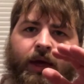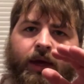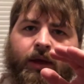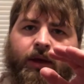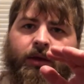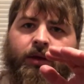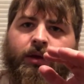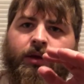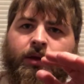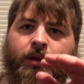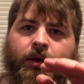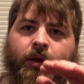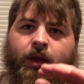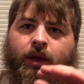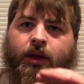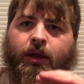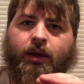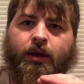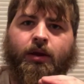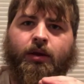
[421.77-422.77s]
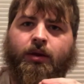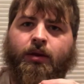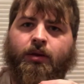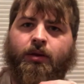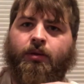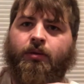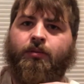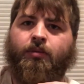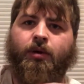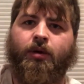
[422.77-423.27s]
and then
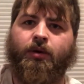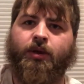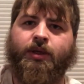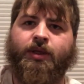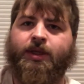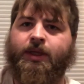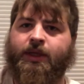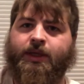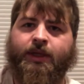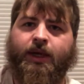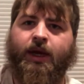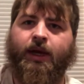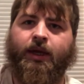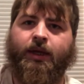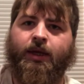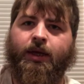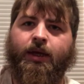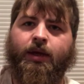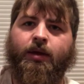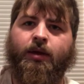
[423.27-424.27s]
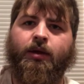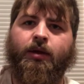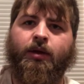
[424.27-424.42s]
probably 690,